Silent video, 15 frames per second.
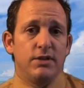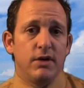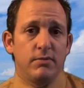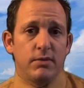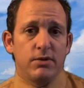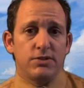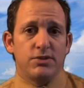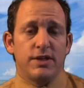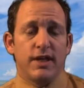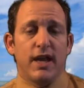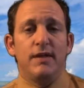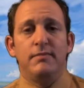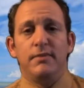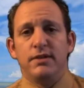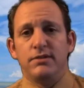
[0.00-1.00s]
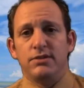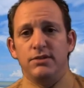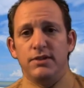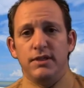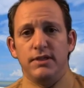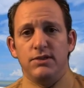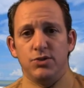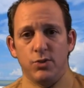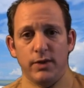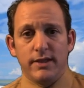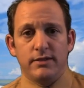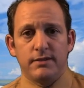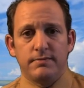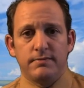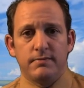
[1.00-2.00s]
numbers that came into the
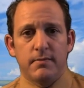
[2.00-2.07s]
joint.